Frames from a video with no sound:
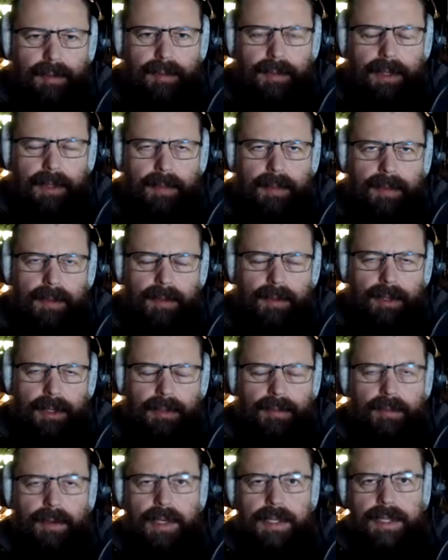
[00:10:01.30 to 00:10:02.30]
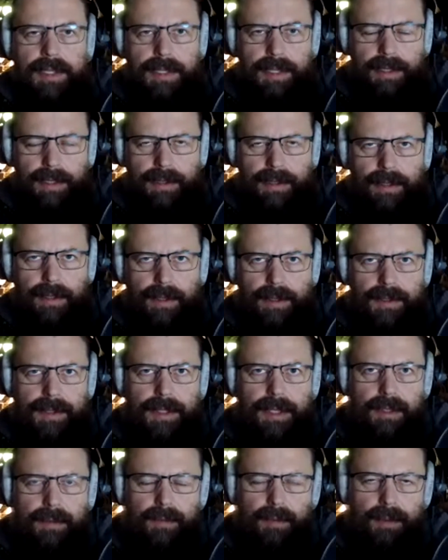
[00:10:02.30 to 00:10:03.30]
people who invest in cars
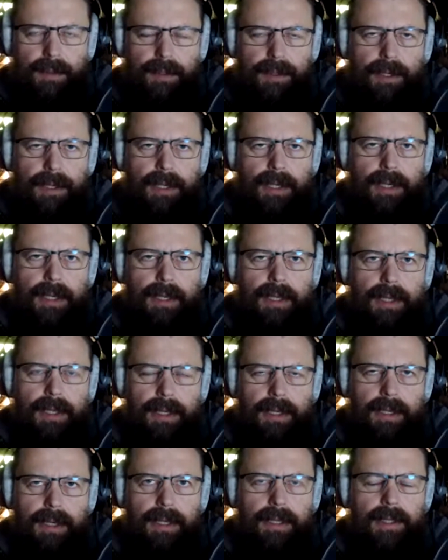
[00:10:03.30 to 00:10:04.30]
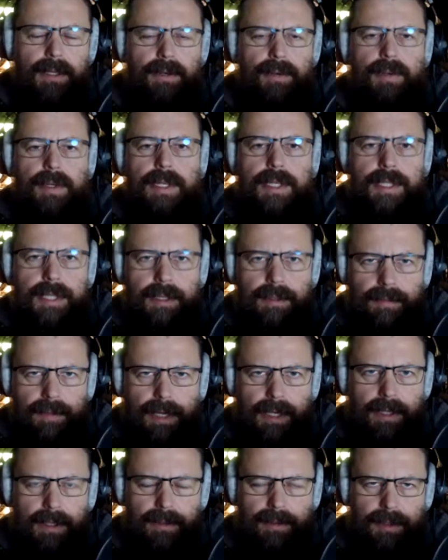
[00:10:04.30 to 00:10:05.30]
that will increase in
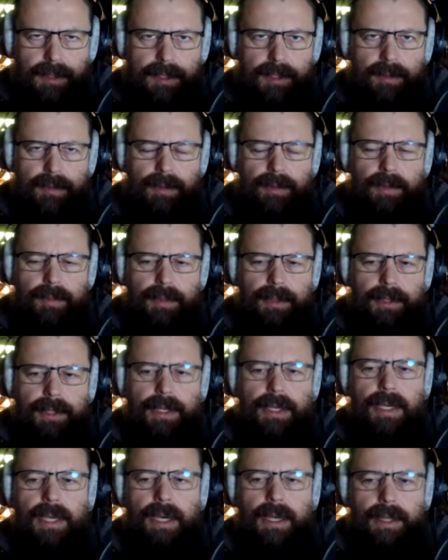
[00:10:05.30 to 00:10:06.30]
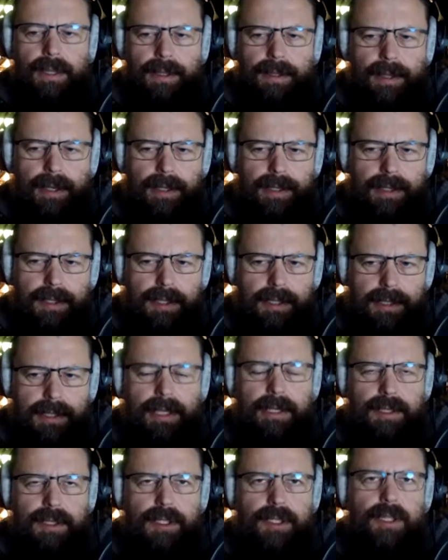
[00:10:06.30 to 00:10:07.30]
value and so on. But again, that's
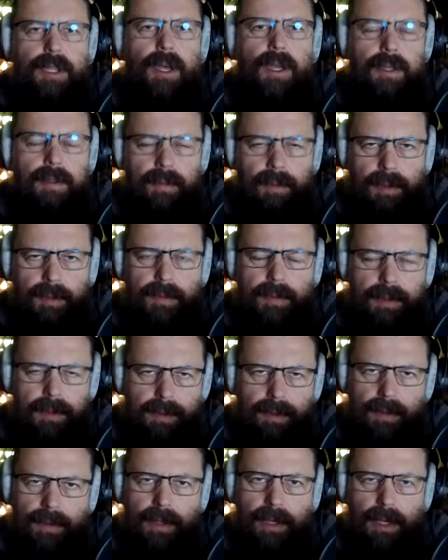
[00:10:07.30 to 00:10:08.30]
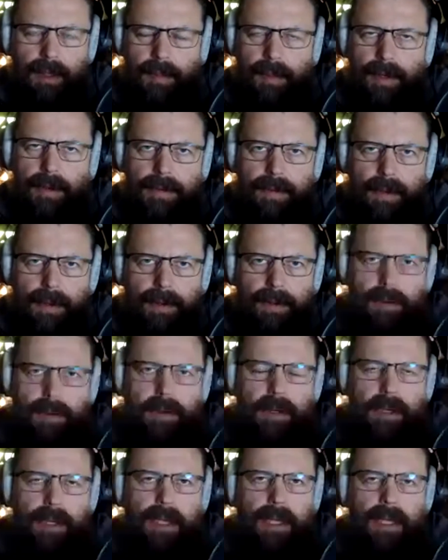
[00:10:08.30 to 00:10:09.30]
not what we're talking about here.
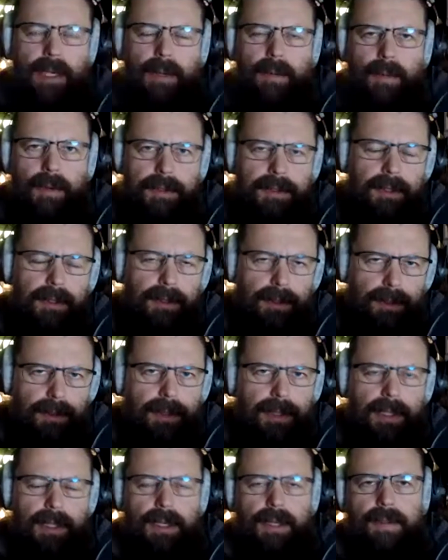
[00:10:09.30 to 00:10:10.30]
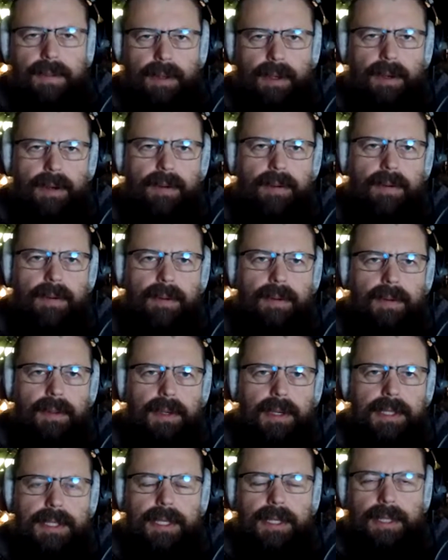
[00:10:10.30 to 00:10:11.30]
What you're looking at there
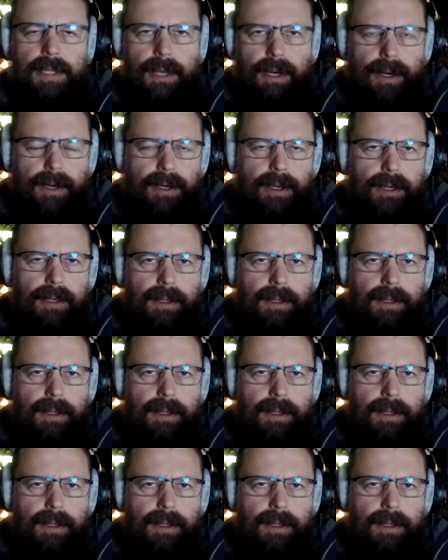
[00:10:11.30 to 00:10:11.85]
is a lie.